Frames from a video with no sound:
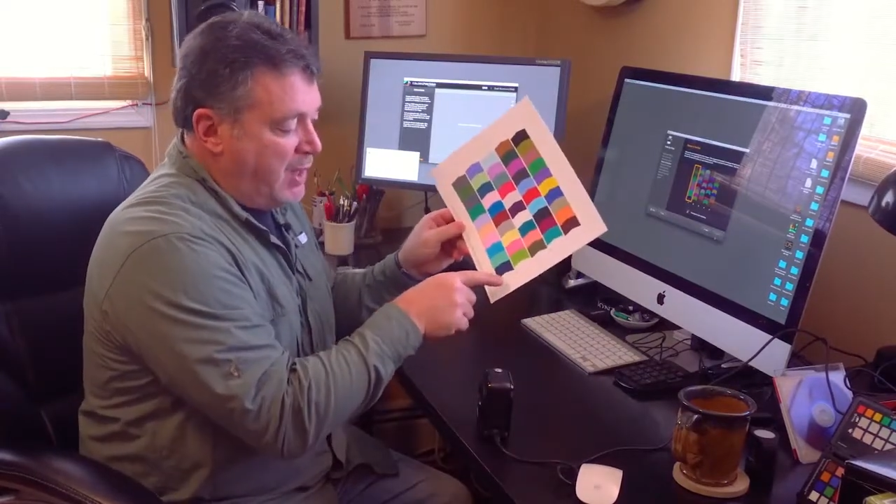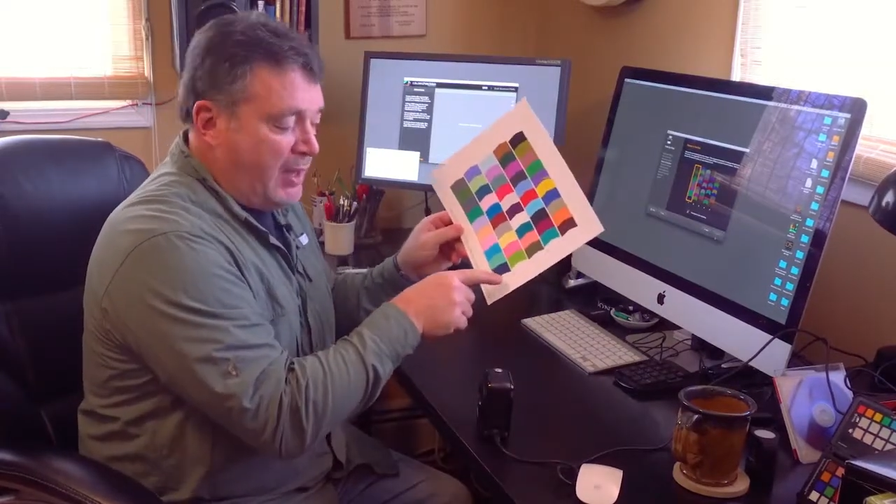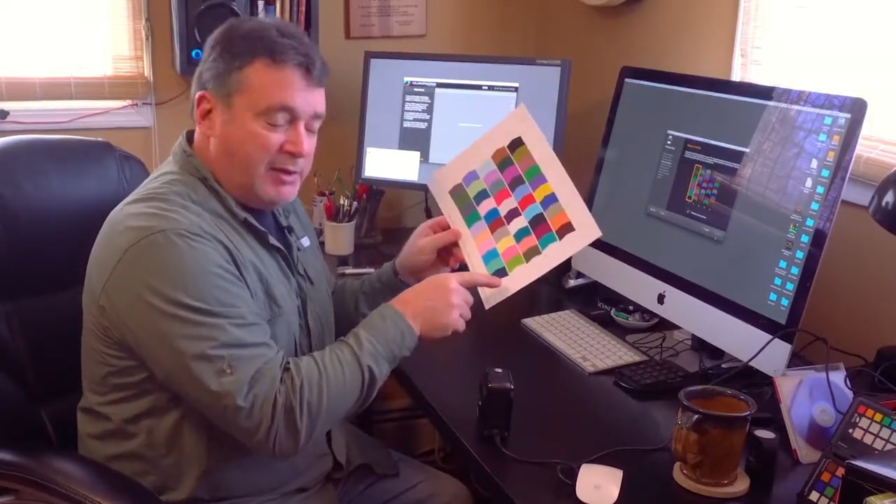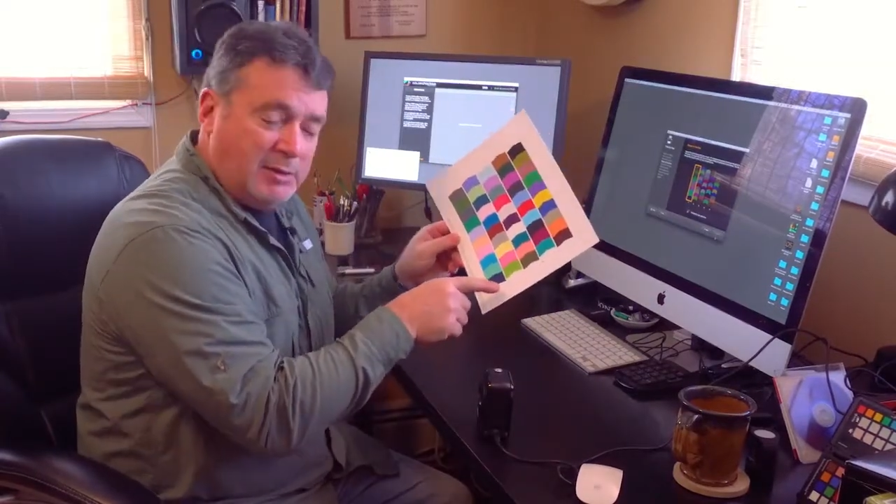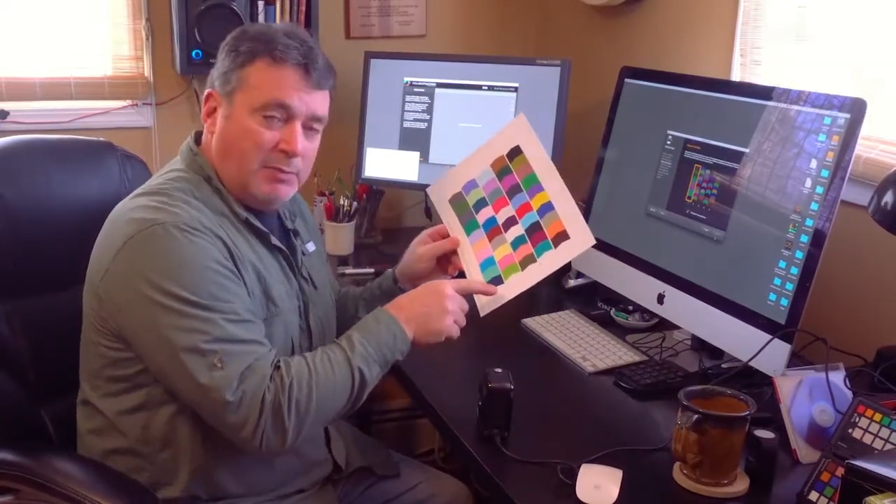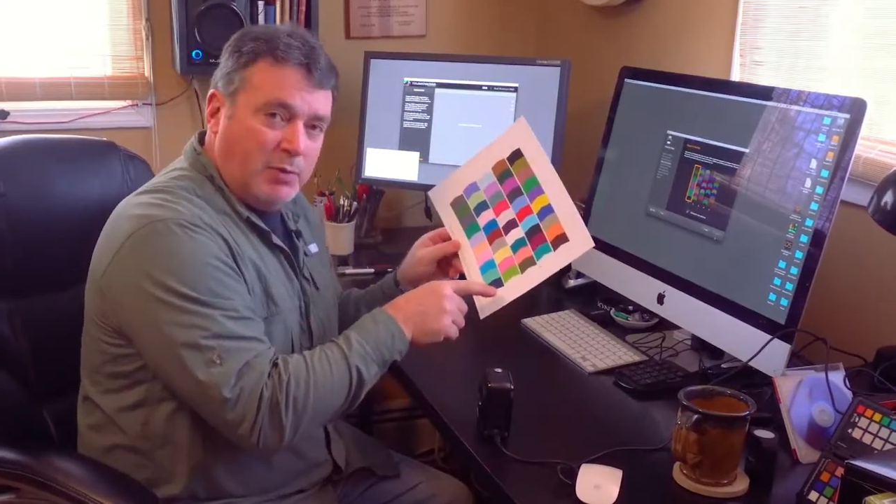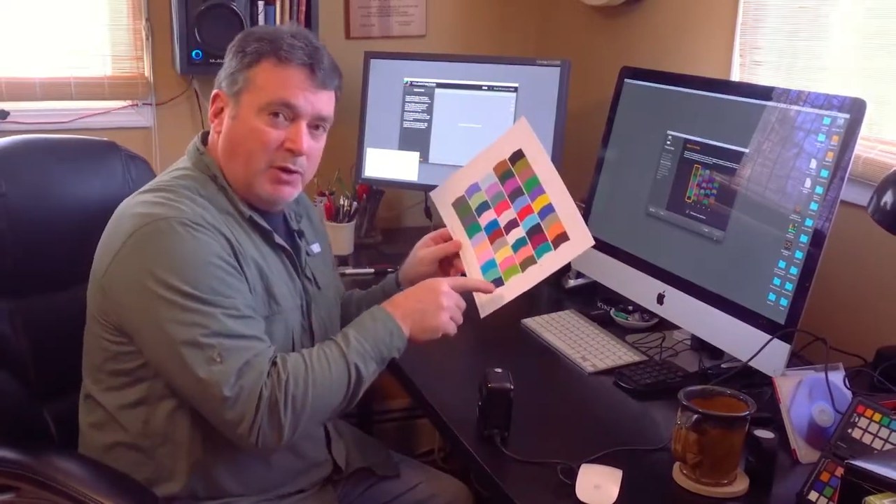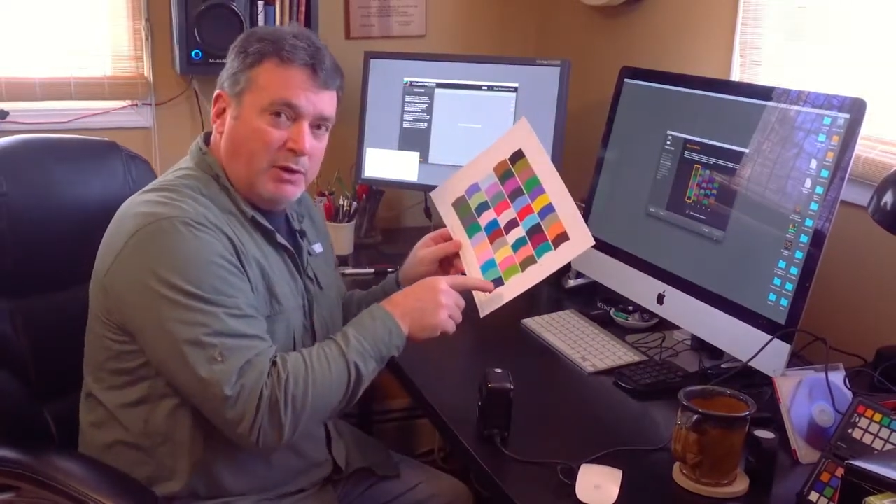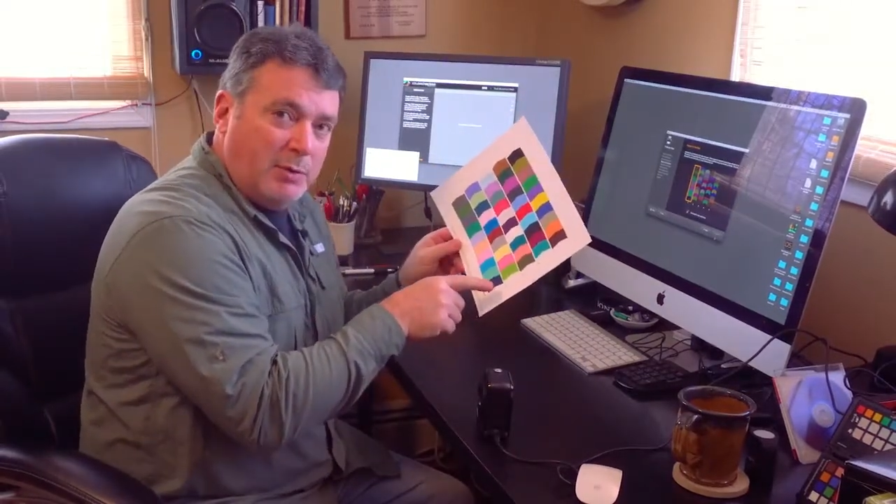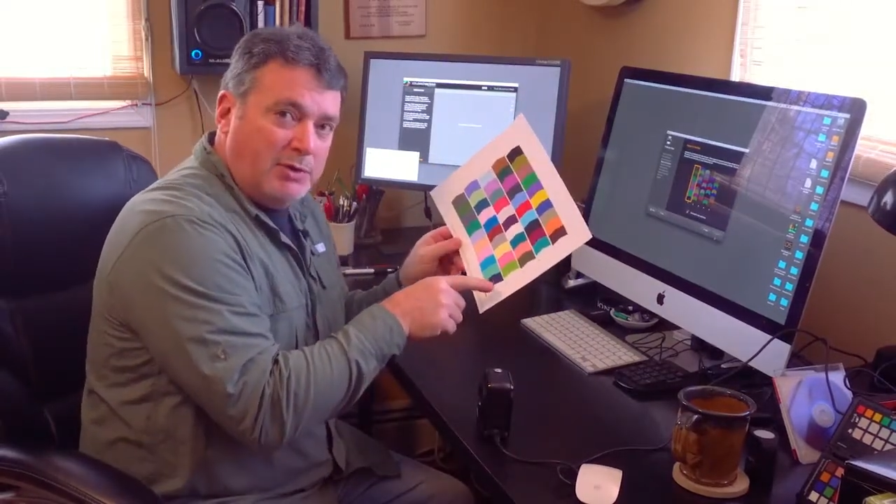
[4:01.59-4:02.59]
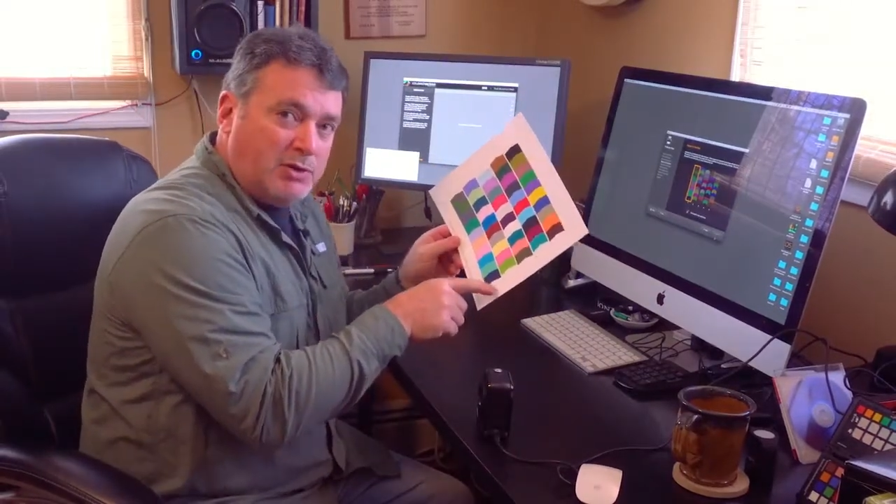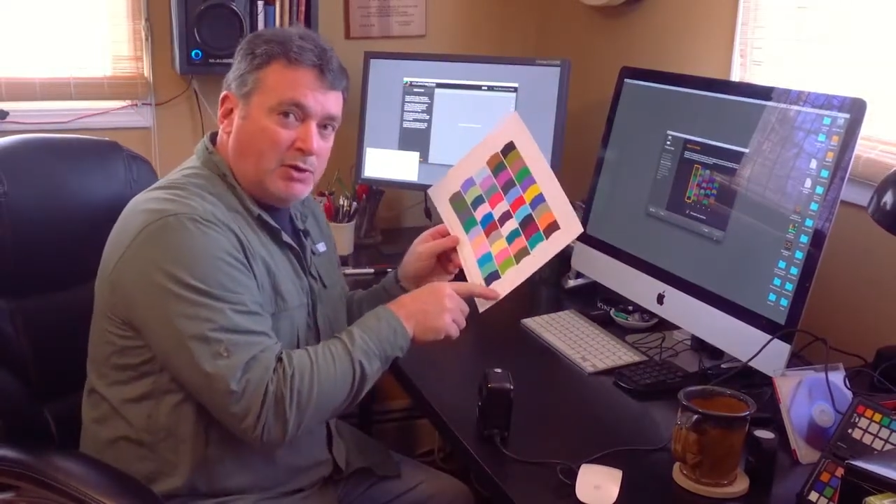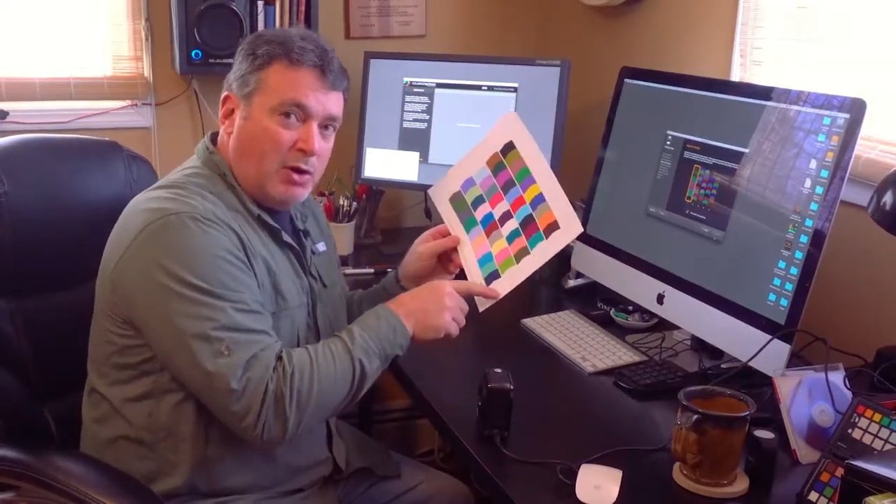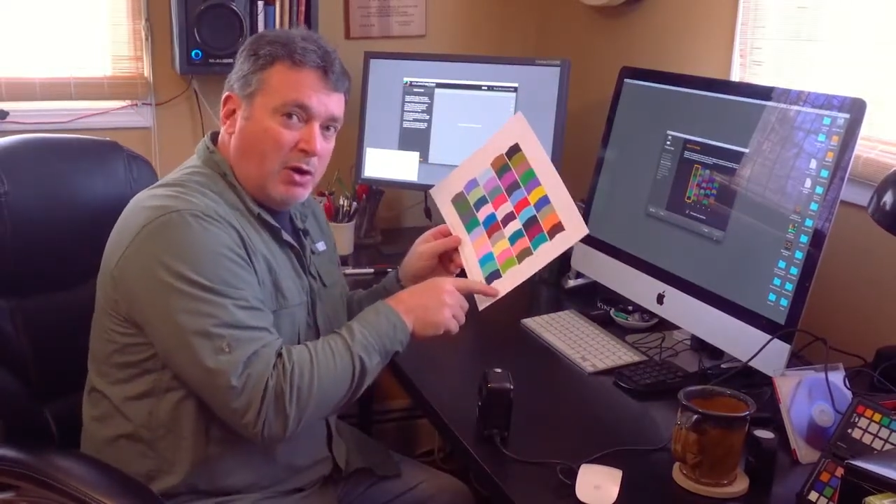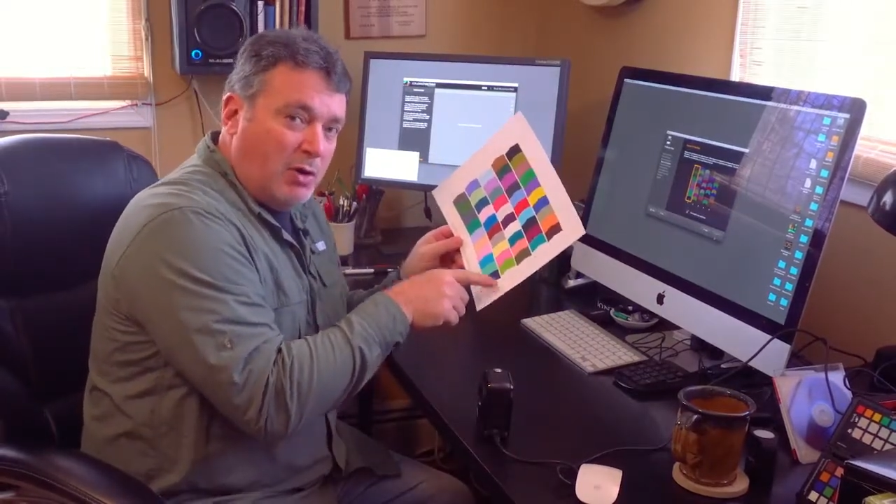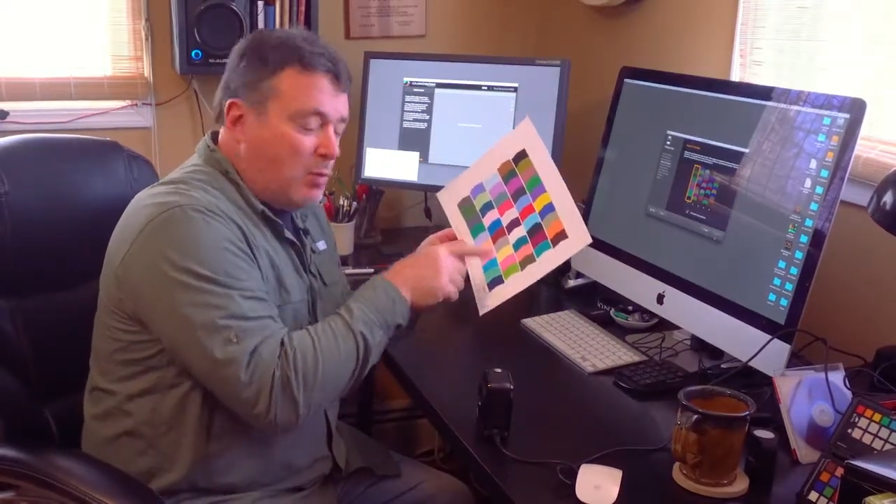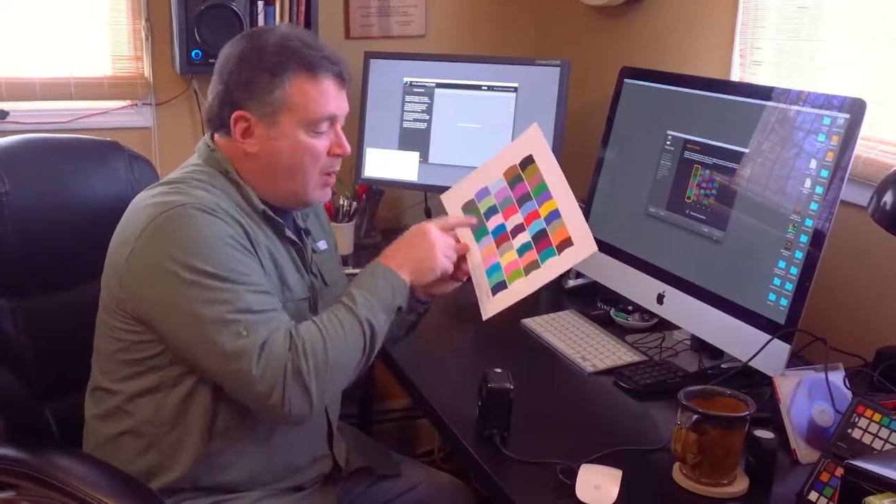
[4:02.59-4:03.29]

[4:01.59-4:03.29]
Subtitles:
And it's important that we start on